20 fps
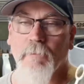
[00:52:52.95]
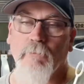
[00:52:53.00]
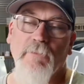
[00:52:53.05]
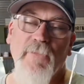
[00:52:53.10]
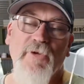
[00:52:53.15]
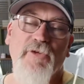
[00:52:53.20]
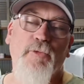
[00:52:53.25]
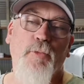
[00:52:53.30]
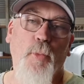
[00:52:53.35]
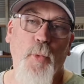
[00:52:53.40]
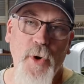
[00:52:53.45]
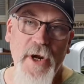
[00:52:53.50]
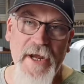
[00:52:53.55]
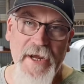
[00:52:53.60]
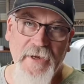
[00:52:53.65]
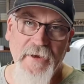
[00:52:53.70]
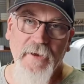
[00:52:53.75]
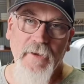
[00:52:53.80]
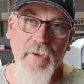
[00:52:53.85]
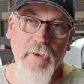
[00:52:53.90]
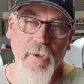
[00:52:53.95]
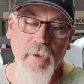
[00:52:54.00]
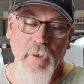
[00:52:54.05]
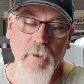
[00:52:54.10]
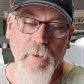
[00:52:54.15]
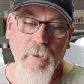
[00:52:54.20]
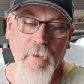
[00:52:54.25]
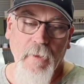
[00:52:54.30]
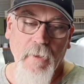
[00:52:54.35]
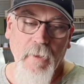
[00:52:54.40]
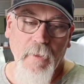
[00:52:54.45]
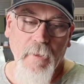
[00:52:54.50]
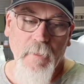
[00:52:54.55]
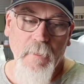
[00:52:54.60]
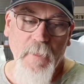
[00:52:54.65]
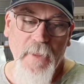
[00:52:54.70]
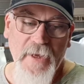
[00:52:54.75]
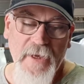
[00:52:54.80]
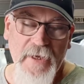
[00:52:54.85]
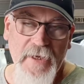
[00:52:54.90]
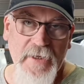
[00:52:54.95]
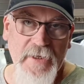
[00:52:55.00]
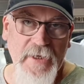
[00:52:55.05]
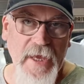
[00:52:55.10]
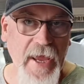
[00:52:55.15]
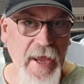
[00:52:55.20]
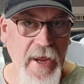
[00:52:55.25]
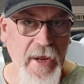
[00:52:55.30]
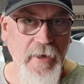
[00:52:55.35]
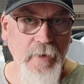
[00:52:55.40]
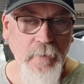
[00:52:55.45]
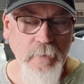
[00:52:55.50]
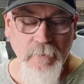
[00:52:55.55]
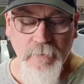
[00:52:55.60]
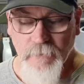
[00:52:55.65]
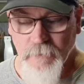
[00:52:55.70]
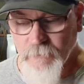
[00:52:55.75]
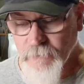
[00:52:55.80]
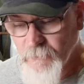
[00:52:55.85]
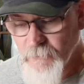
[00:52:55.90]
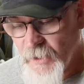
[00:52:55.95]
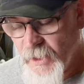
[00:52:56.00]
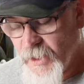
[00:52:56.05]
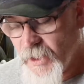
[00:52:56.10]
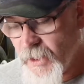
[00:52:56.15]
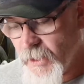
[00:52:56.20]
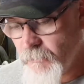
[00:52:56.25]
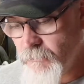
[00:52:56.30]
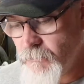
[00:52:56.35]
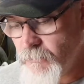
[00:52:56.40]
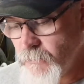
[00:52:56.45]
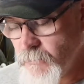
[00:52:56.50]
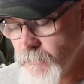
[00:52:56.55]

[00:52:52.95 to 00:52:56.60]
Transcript: and it's red, the can um,